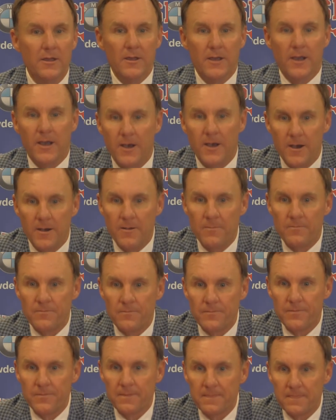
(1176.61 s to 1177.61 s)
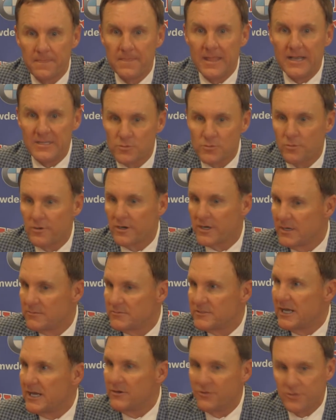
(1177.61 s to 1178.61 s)
Um, that's where it
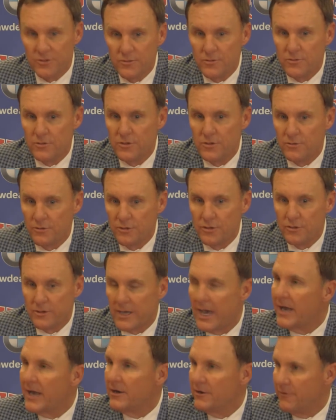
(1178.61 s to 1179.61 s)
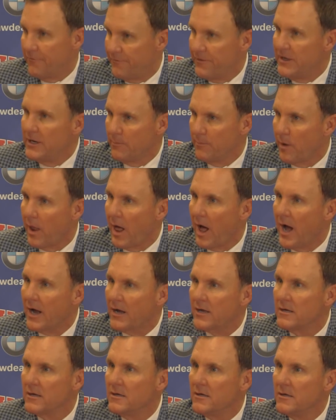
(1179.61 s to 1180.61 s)
comes down to you, you got to defeat a
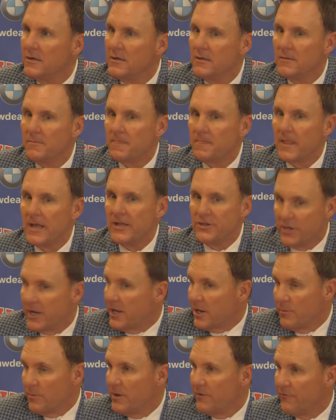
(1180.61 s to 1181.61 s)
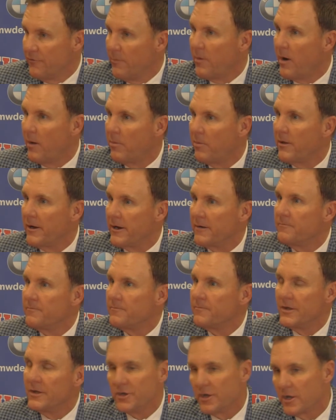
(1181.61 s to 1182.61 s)
block and you got to be a football player
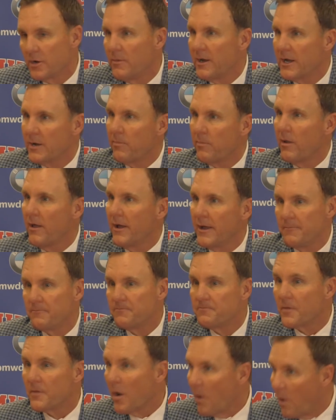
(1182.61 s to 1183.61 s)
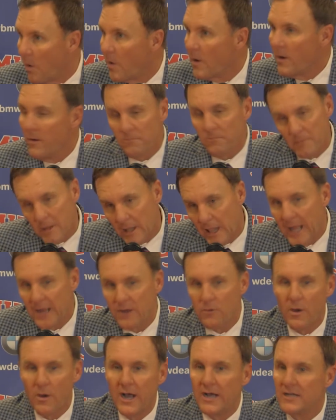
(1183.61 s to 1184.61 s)
and you got to make a play. Or
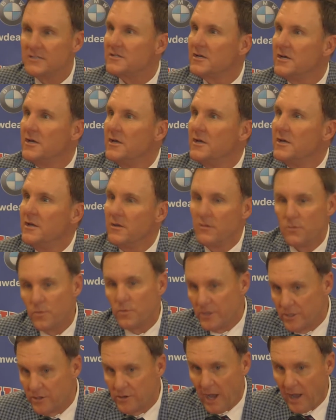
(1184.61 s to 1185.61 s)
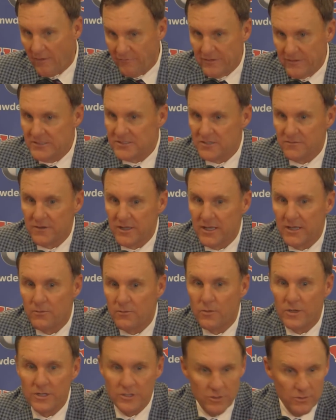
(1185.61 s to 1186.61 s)
likewise, when offensively,
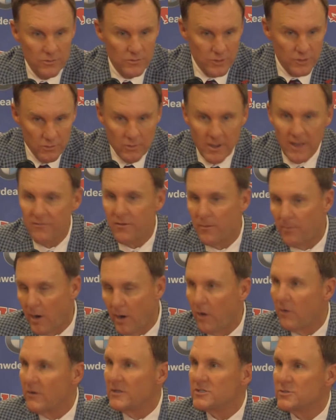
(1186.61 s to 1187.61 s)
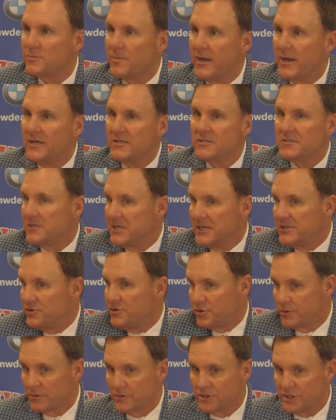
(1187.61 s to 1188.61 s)
when you do have the ball in space,
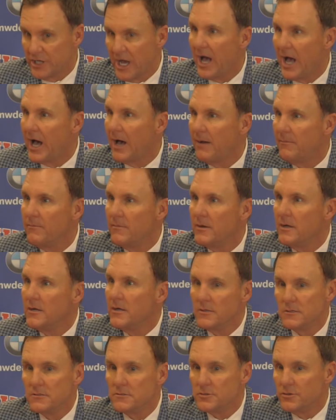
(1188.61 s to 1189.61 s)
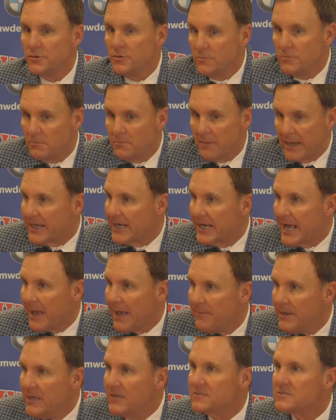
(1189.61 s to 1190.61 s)
it's your job to make a guy
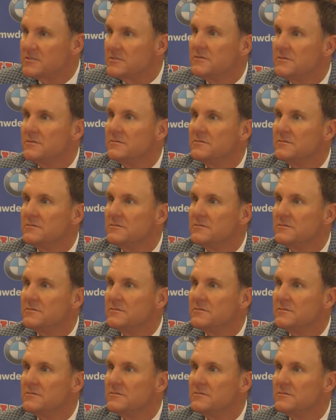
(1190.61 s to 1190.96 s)
miss.